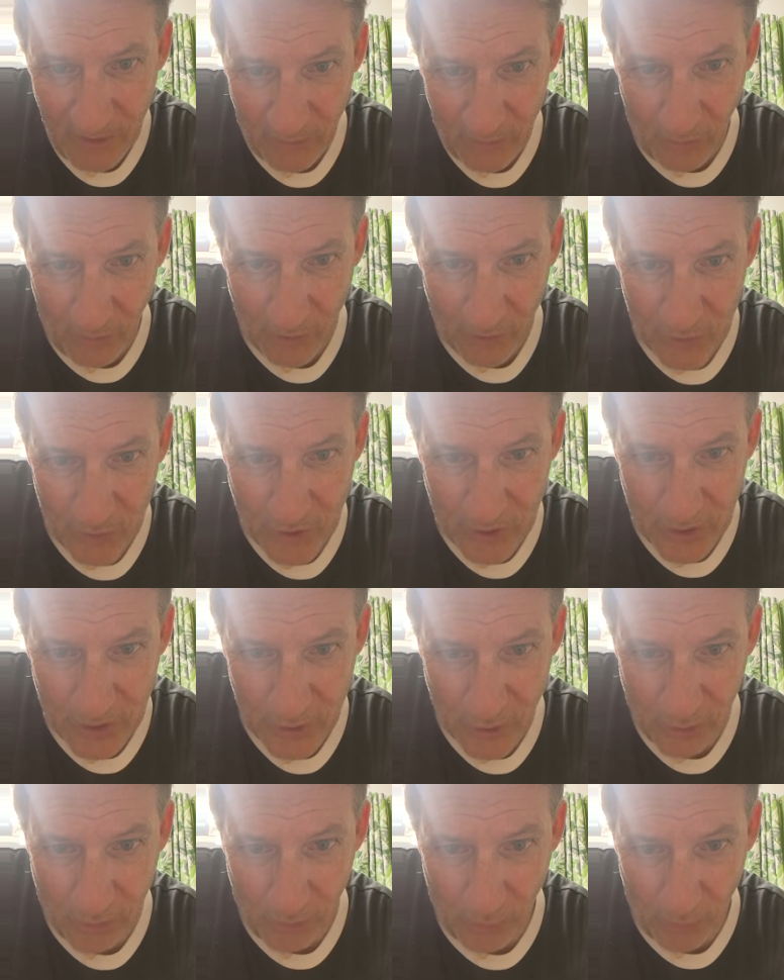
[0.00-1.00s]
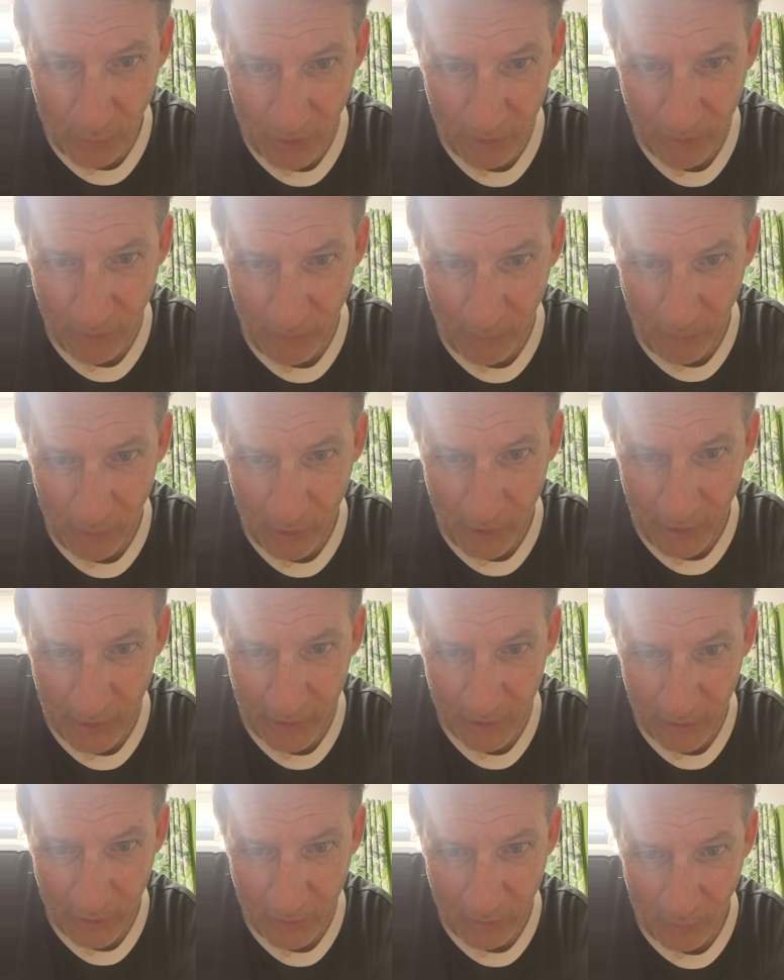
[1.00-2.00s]
Roger says, good morning from
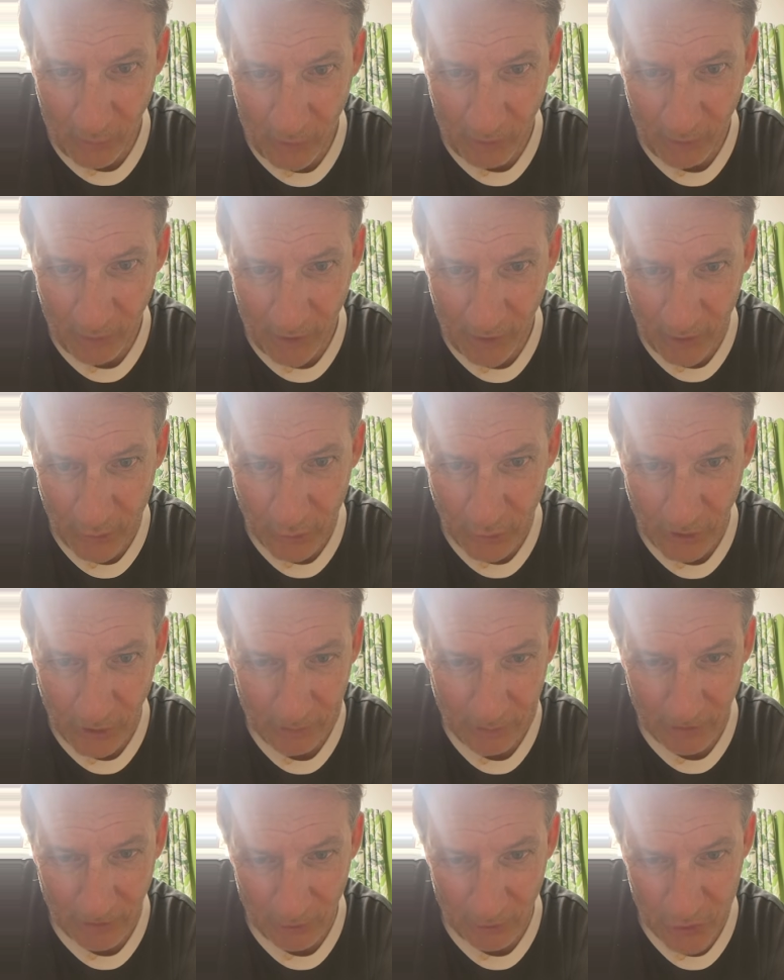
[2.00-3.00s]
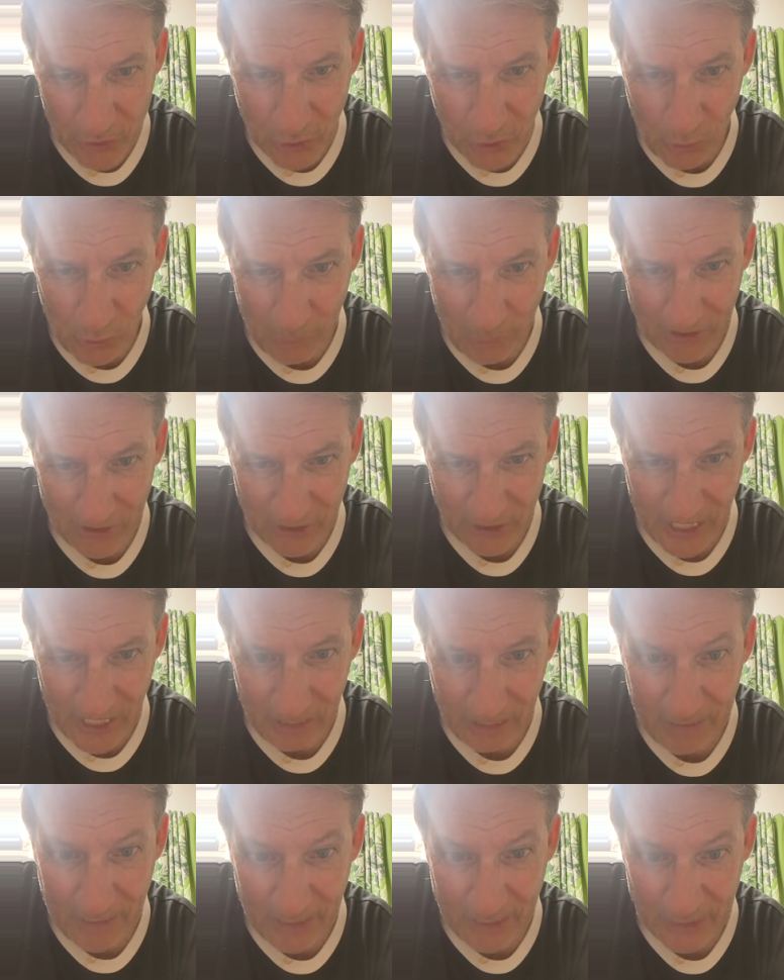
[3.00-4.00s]
Oregon. Good morning, Roger. I'm a little slow on my chat.
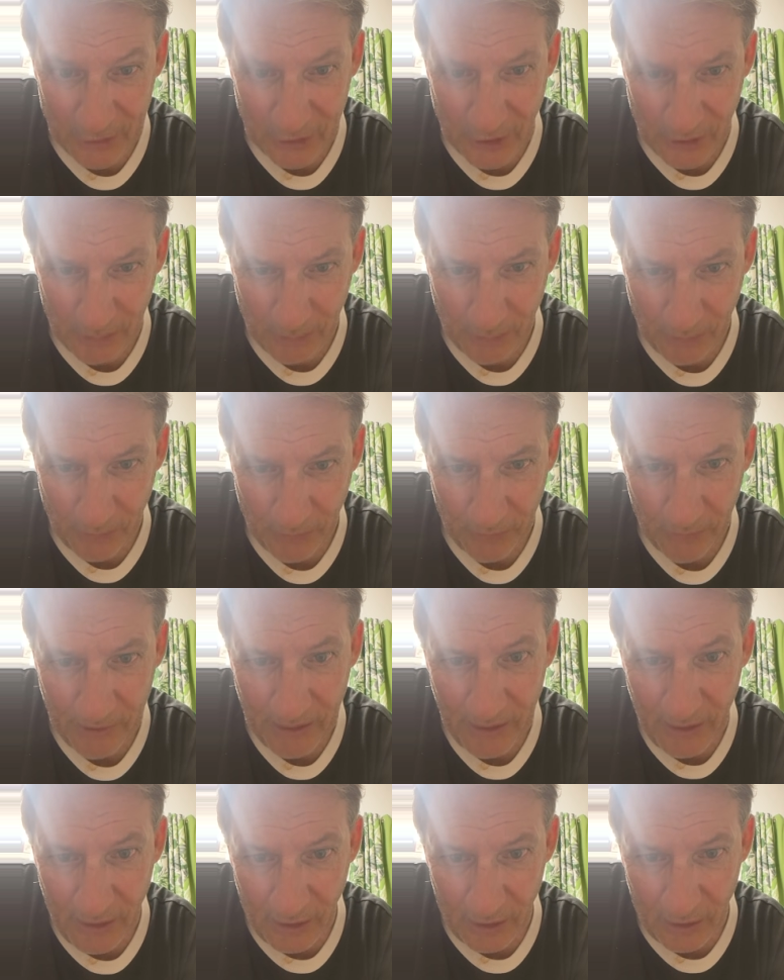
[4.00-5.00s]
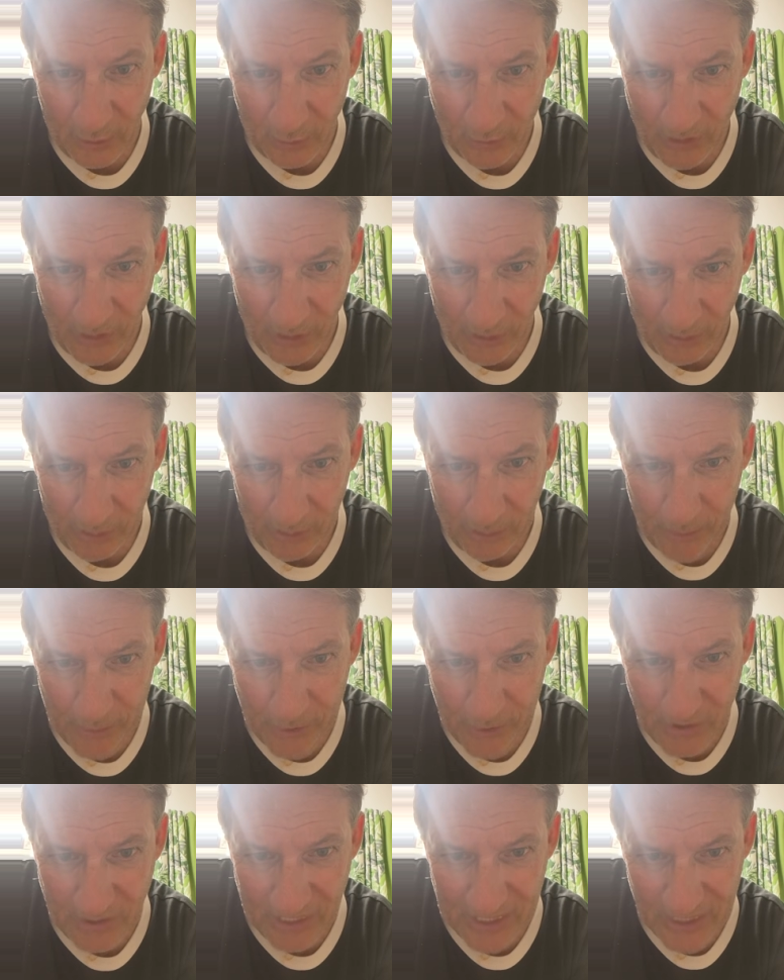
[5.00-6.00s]
I'm catching up with you. Hello, Darren
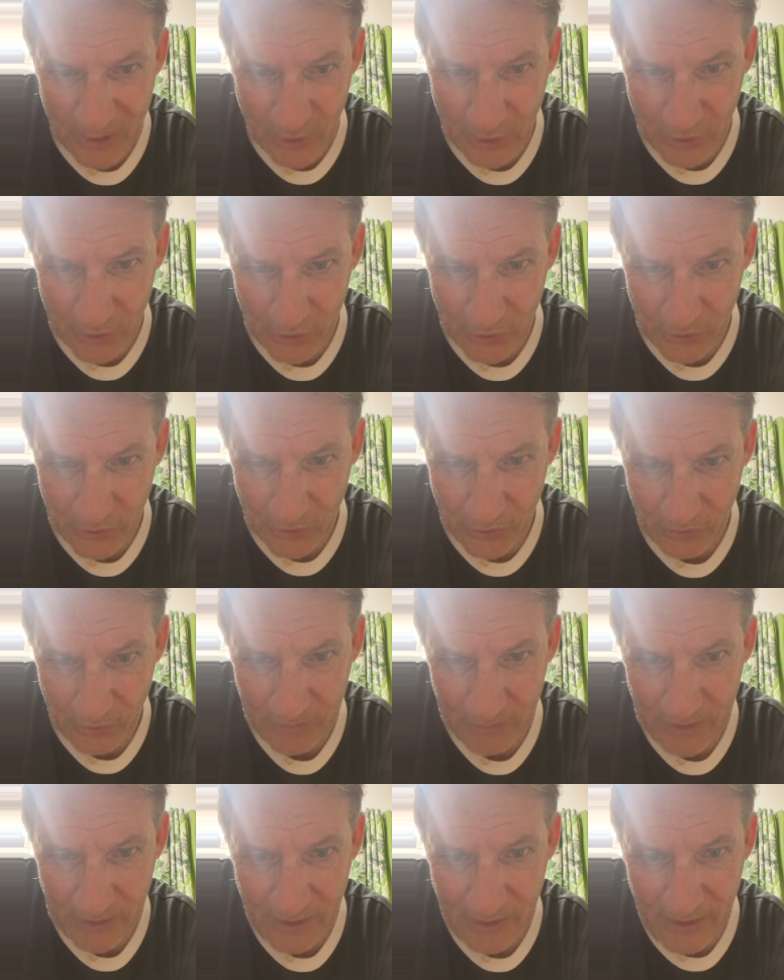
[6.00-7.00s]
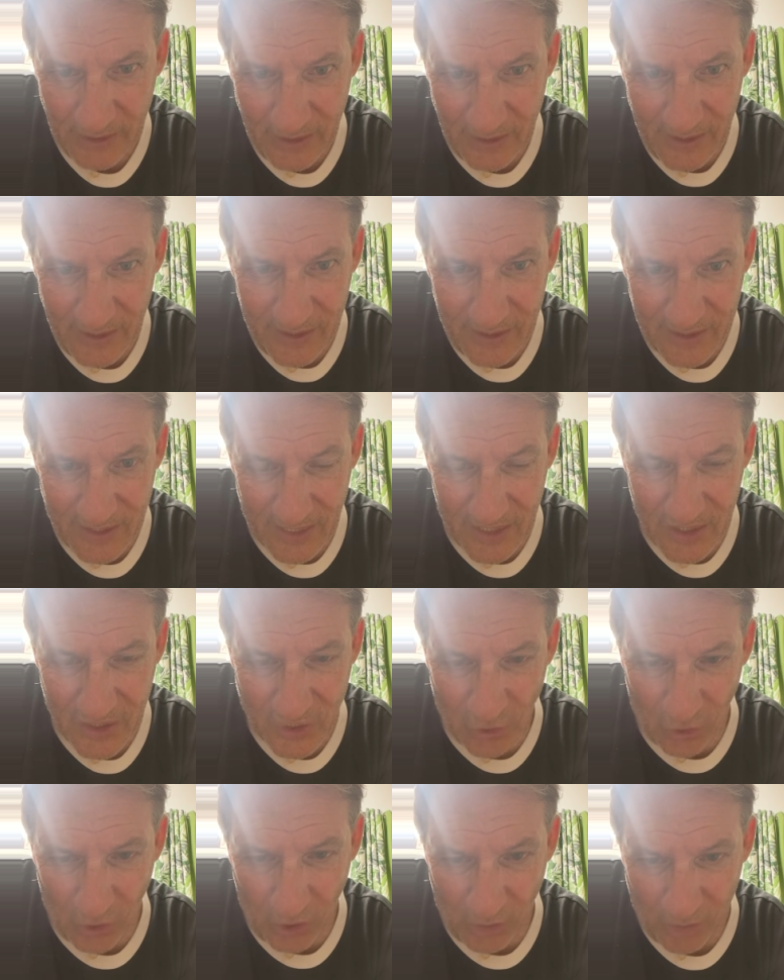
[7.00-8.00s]
Pearson Diesel. Says,
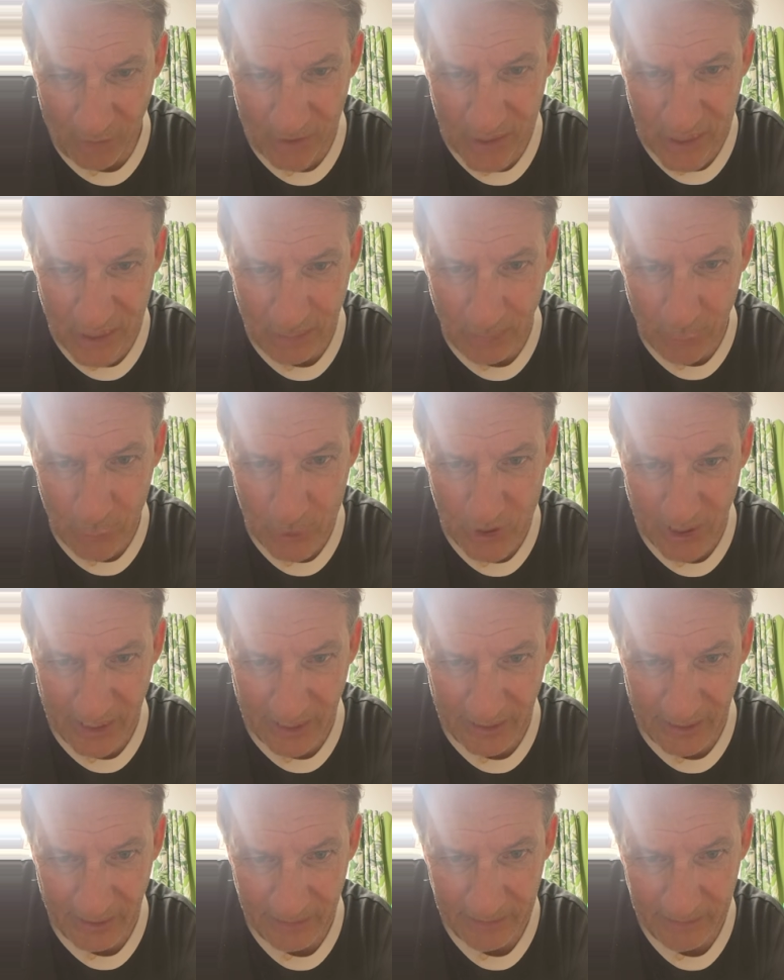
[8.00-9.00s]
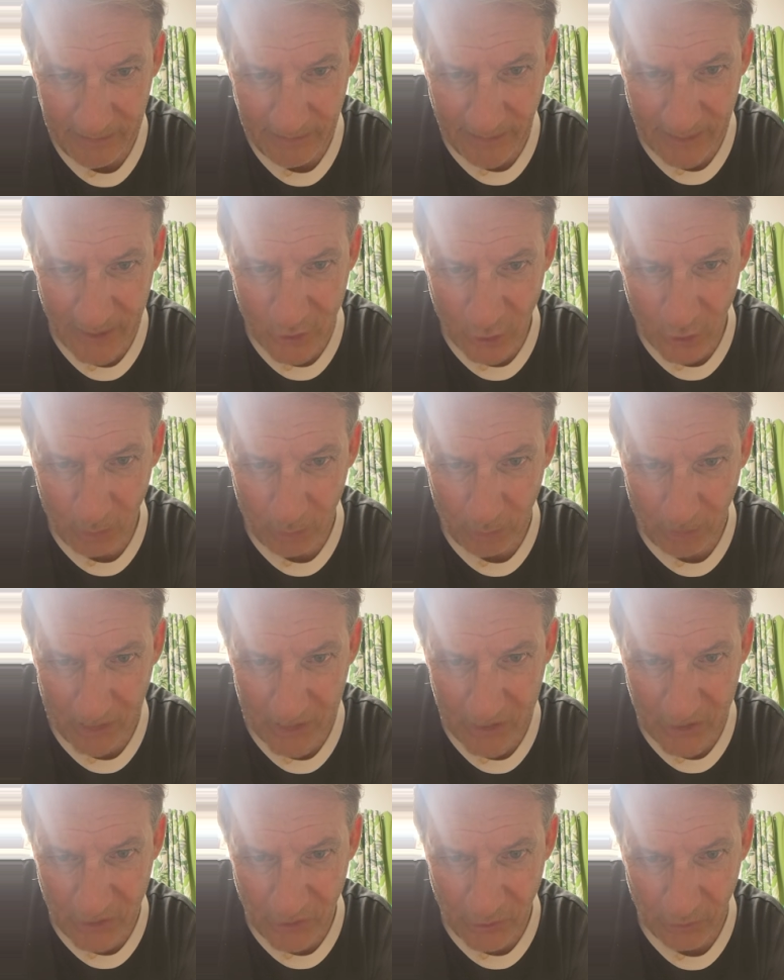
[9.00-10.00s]
start up in Cebu City. That's a good
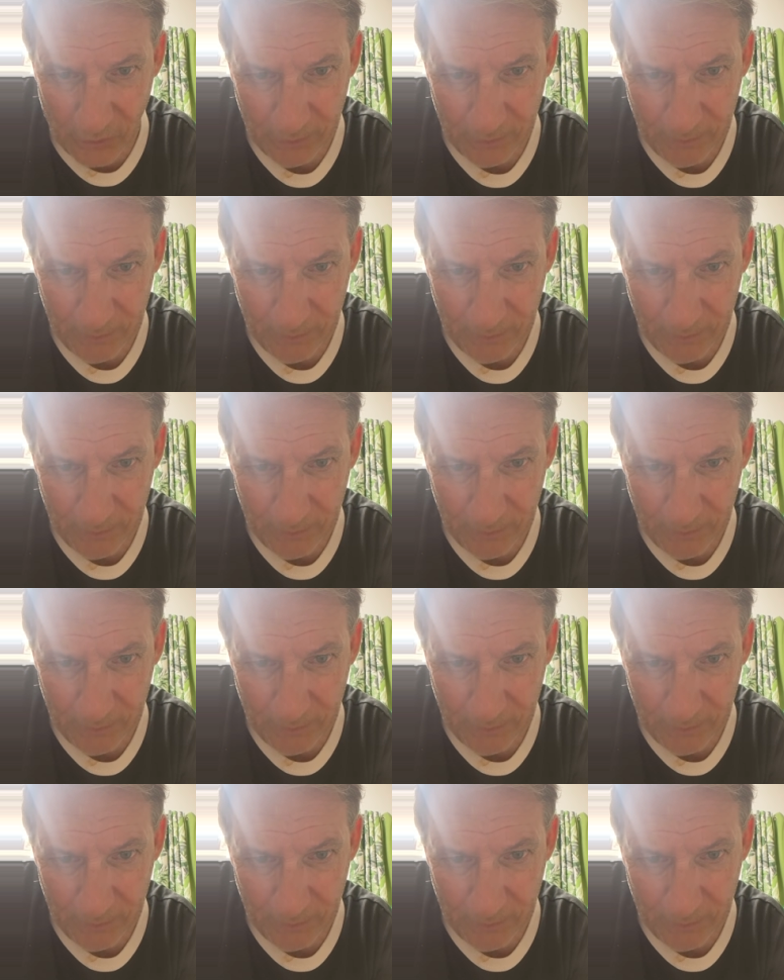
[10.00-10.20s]
place, too.